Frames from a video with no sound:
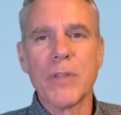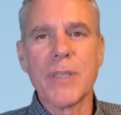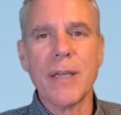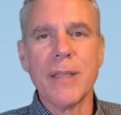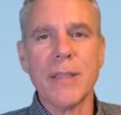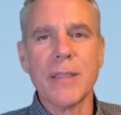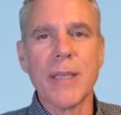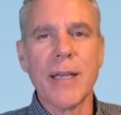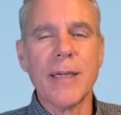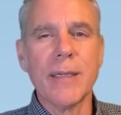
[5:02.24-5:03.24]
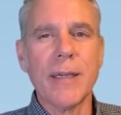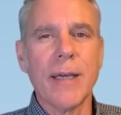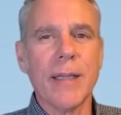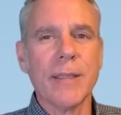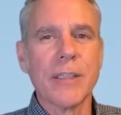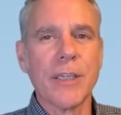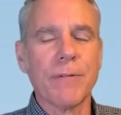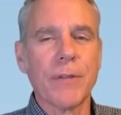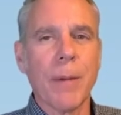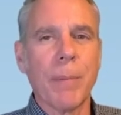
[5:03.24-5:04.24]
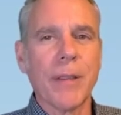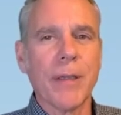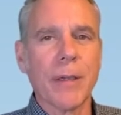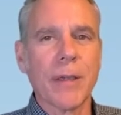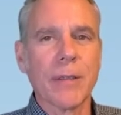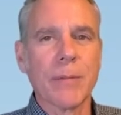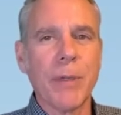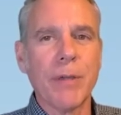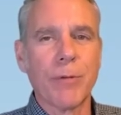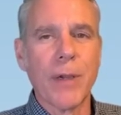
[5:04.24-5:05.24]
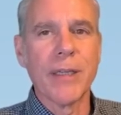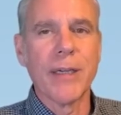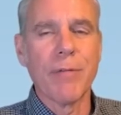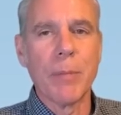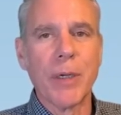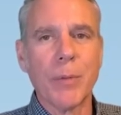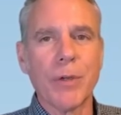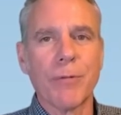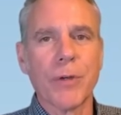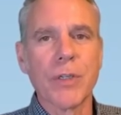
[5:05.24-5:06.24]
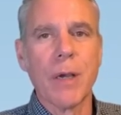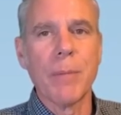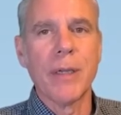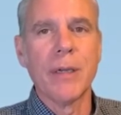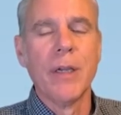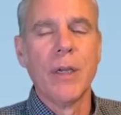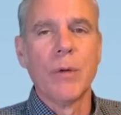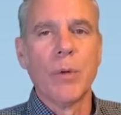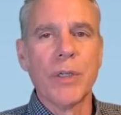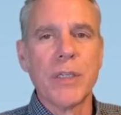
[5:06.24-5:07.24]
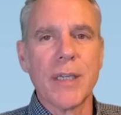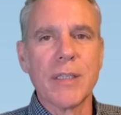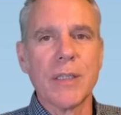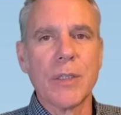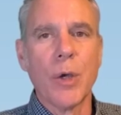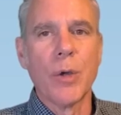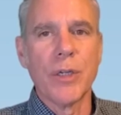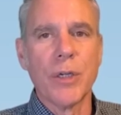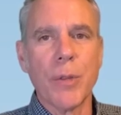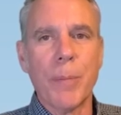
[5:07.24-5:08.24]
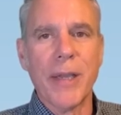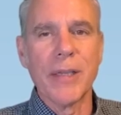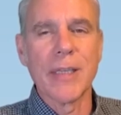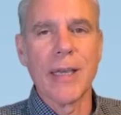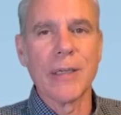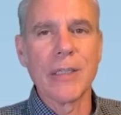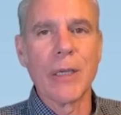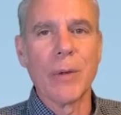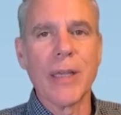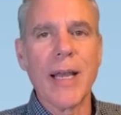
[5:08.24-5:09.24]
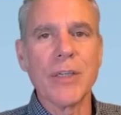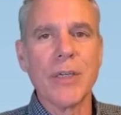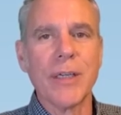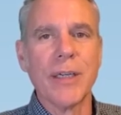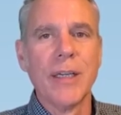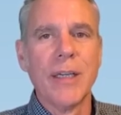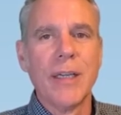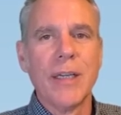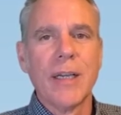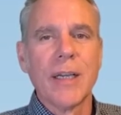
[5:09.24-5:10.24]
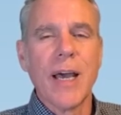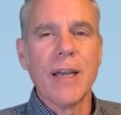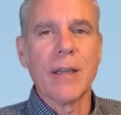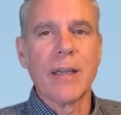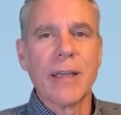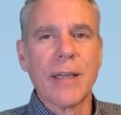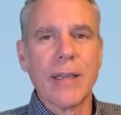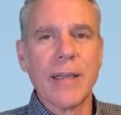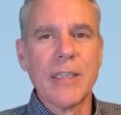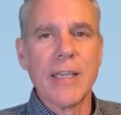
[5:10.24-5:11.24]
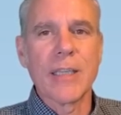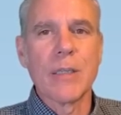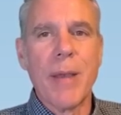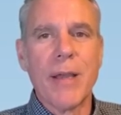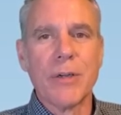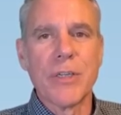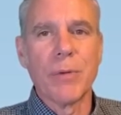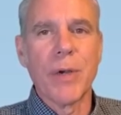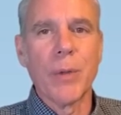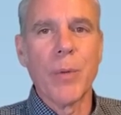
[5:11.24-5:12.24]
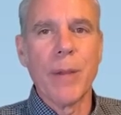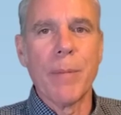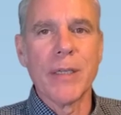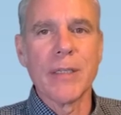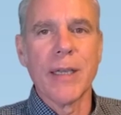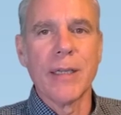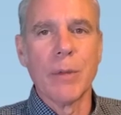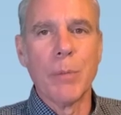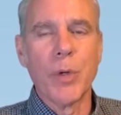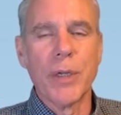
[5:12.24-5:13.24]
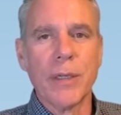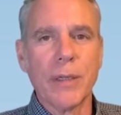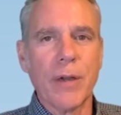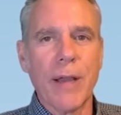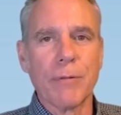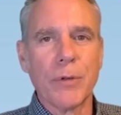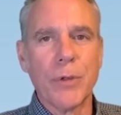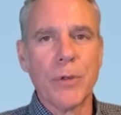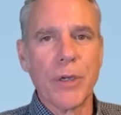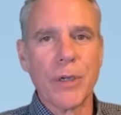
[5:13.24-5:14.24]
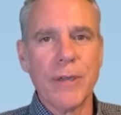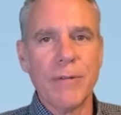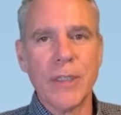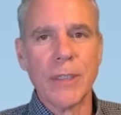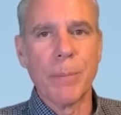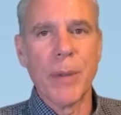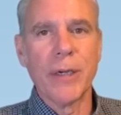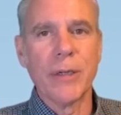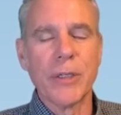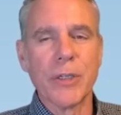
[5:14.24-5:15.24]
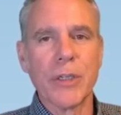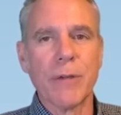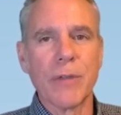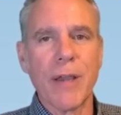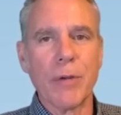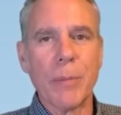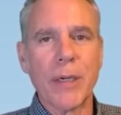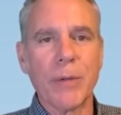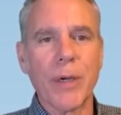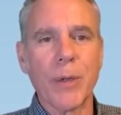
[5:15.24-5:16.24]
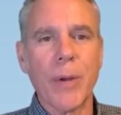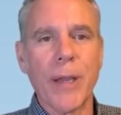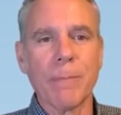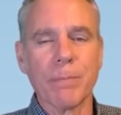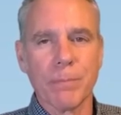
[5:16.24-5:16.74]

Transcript: setting the shift up, I think being friendly to everybody when you first come in really sets the tone, and you're the pace setter. So it allows you to kind of inject some energy right away by saying good morning, good afternoon, or good evening, depending on your shift, to everybody right away.